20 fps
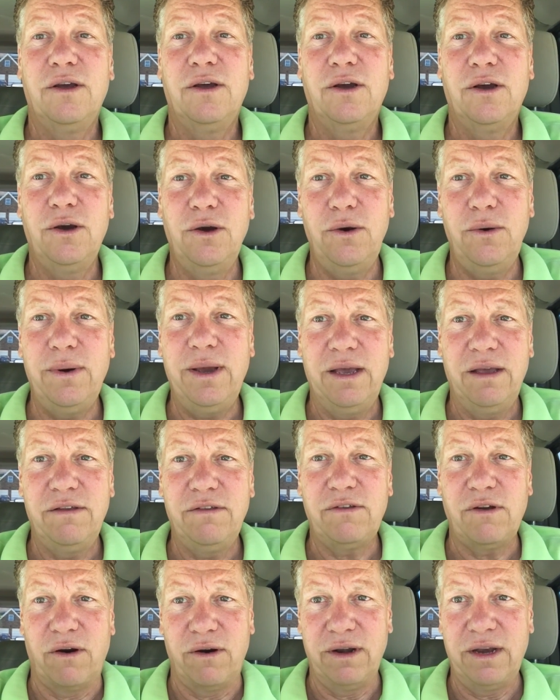Who
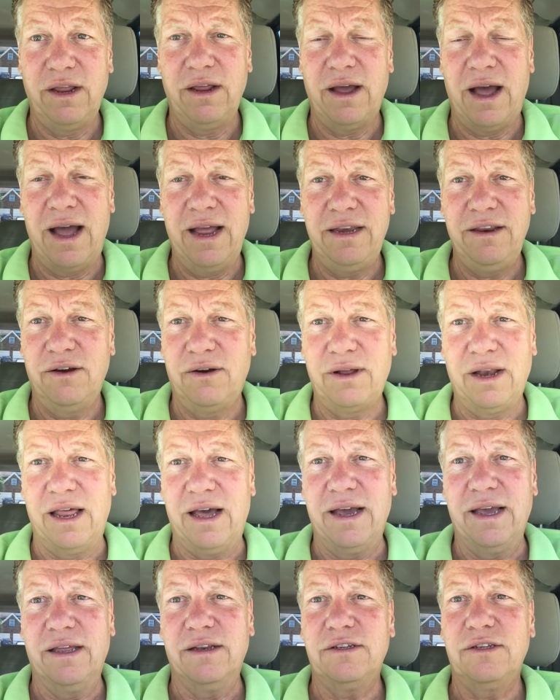is our ideal
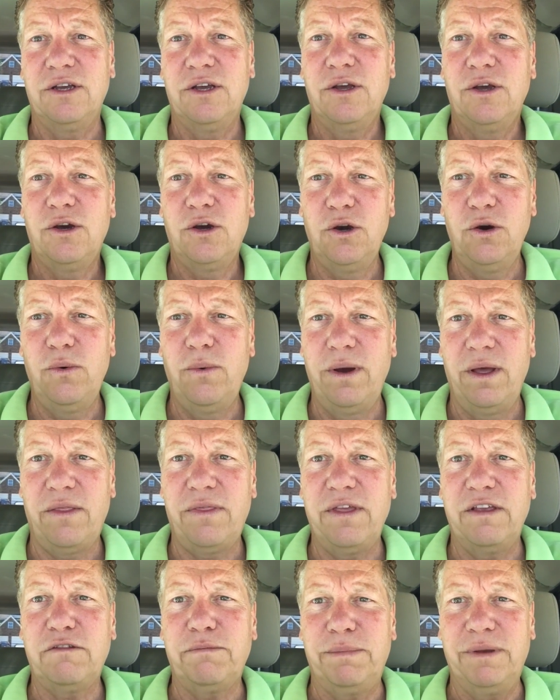client? Who will
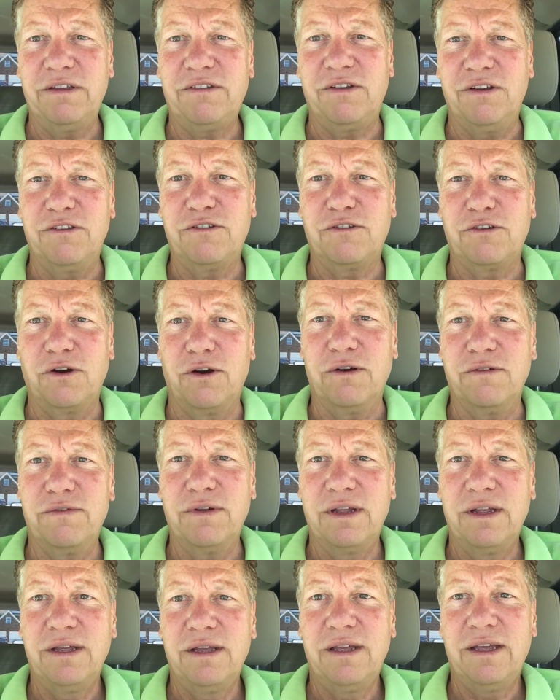this business serve?
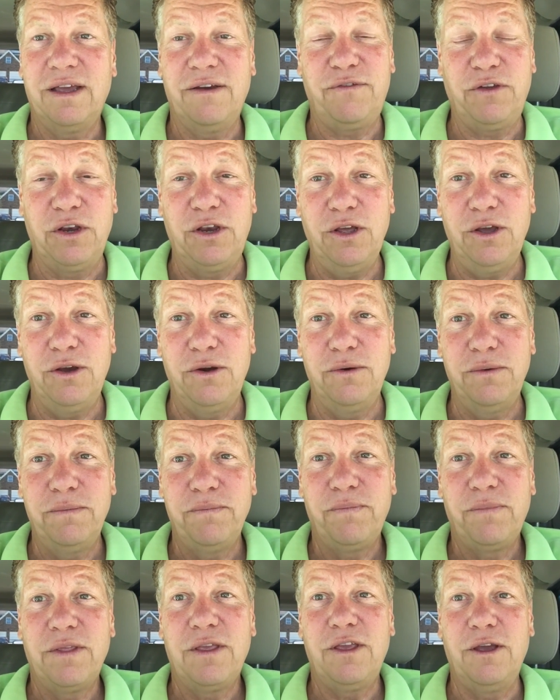If you do,
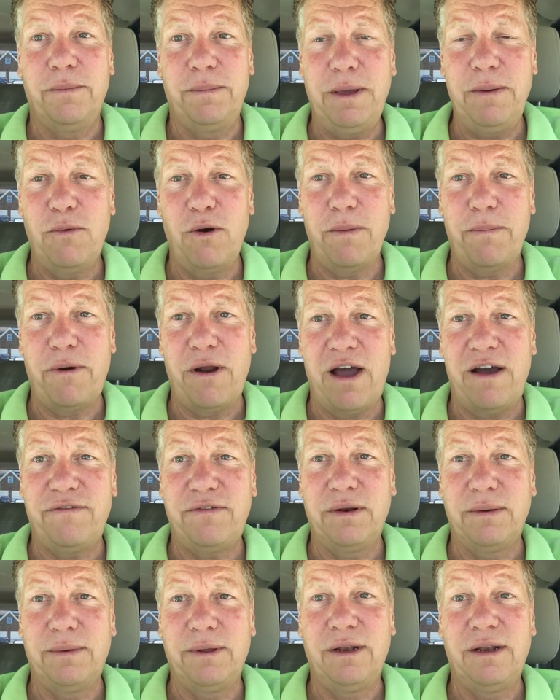you'll be more
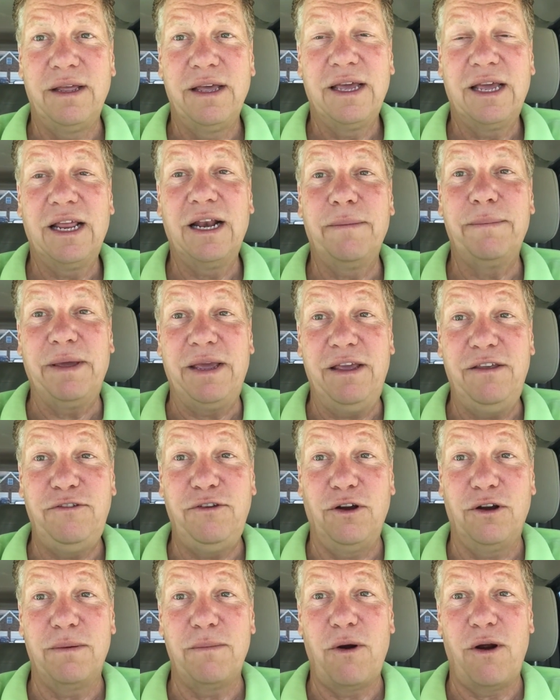profitable, it'll be
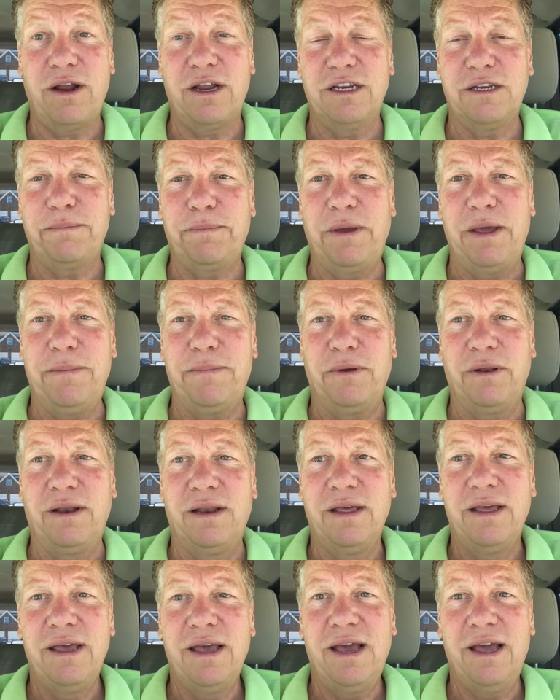easier to market to
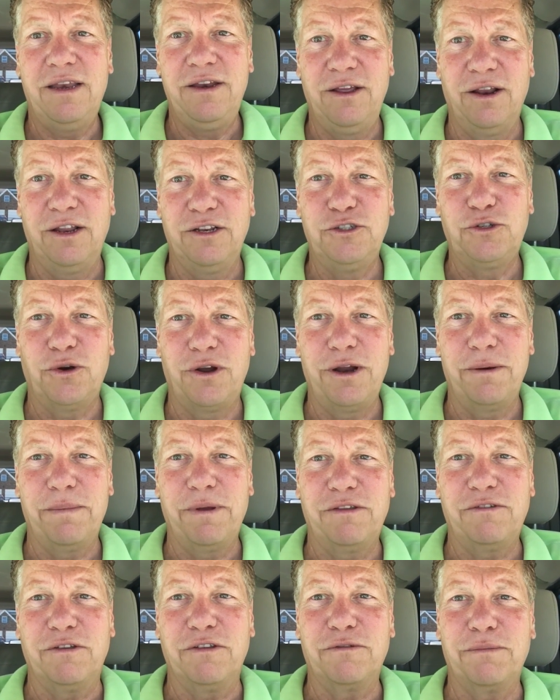people, and you'll enjoy your
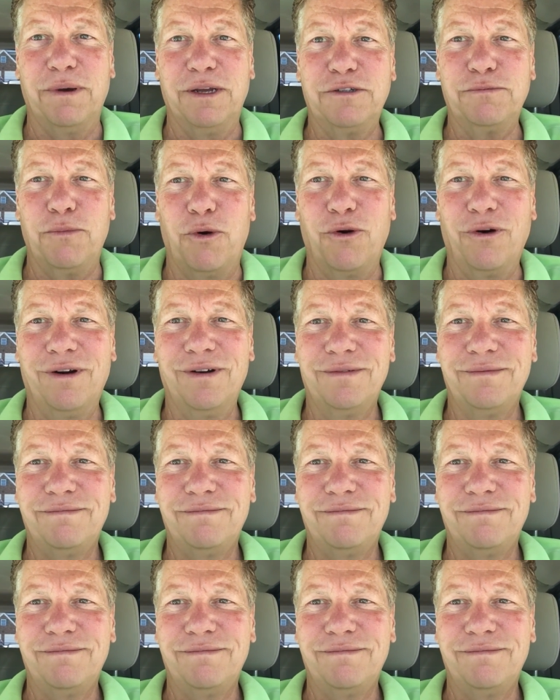business much more.